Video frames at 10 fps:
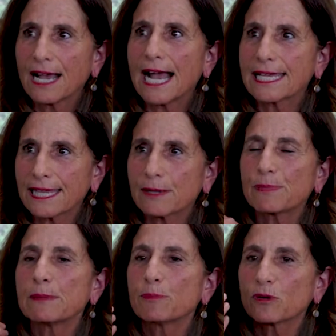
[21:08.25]
I think
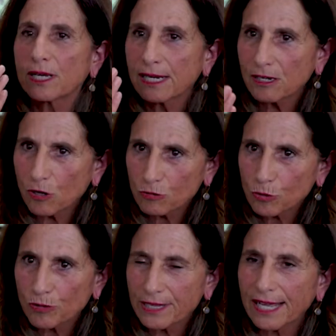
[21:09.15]
people can go
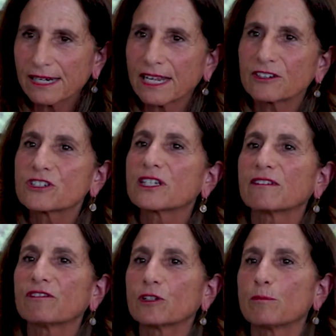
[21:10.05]
toward that energy
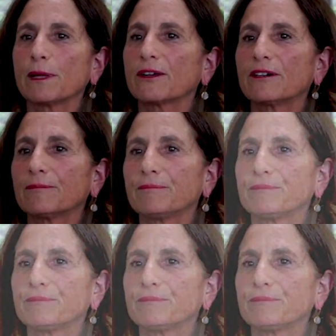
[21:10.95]
and feel better.